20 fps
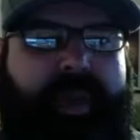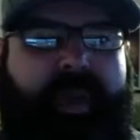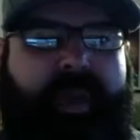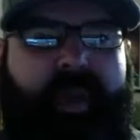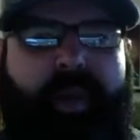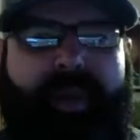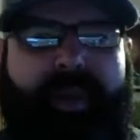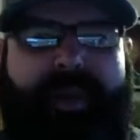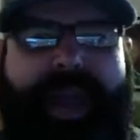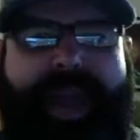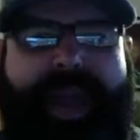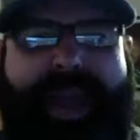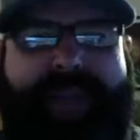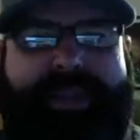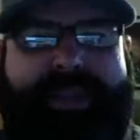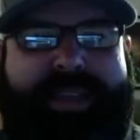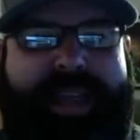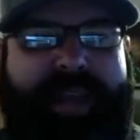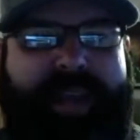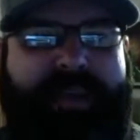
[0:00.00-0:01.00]
Old
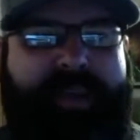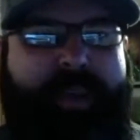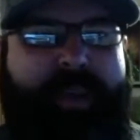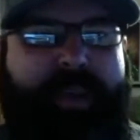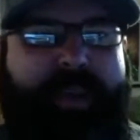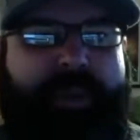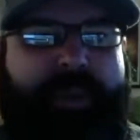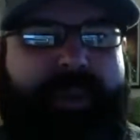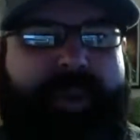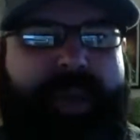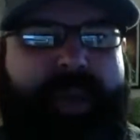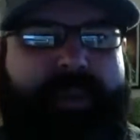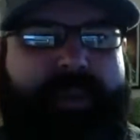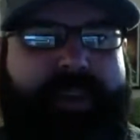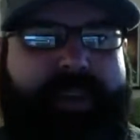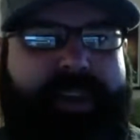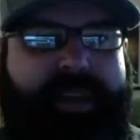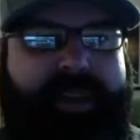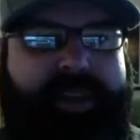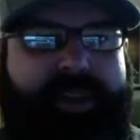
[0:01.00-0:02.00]
ice. I don't remember this
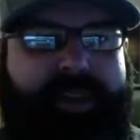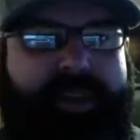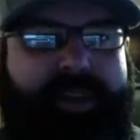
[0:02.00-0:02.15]
conversation.